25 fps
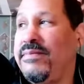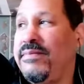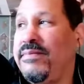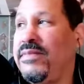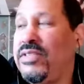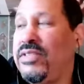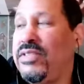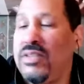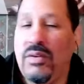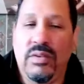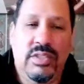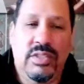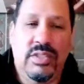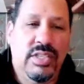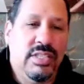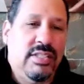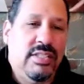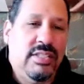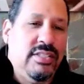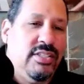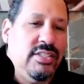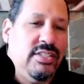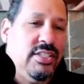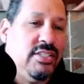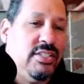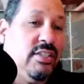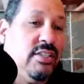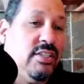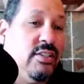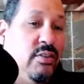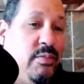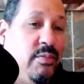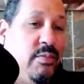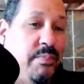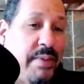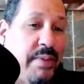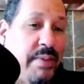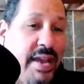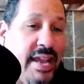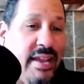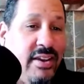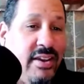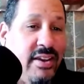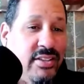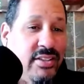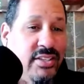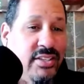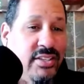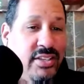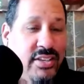So just to loop back
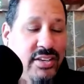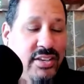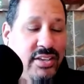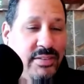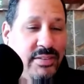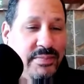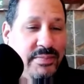on your